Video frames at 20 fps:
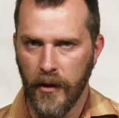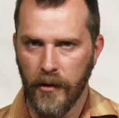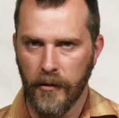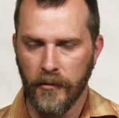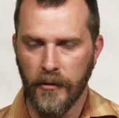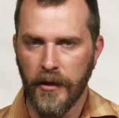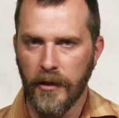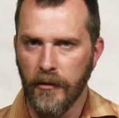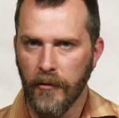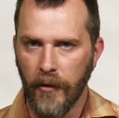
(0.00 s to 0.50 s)

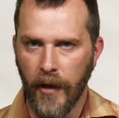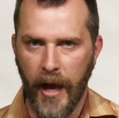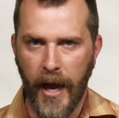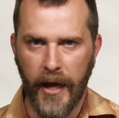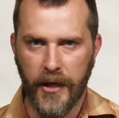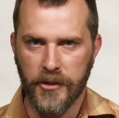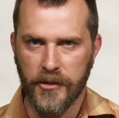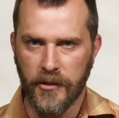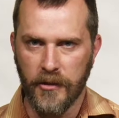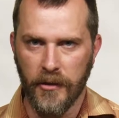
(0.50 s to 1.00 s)
legal
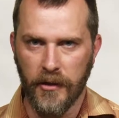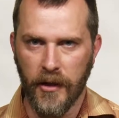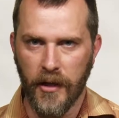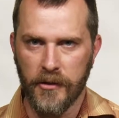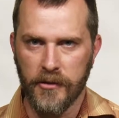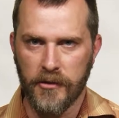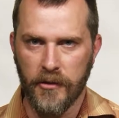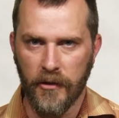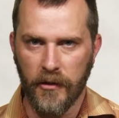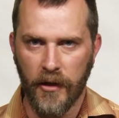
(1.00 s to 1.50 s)
action
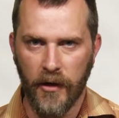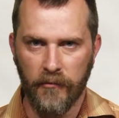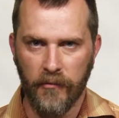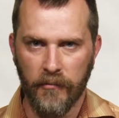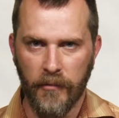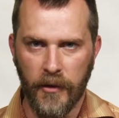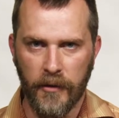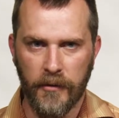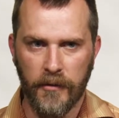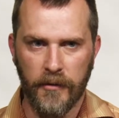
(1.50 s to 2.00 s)
against our
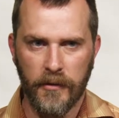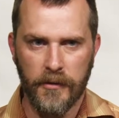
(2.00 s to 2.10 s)
government.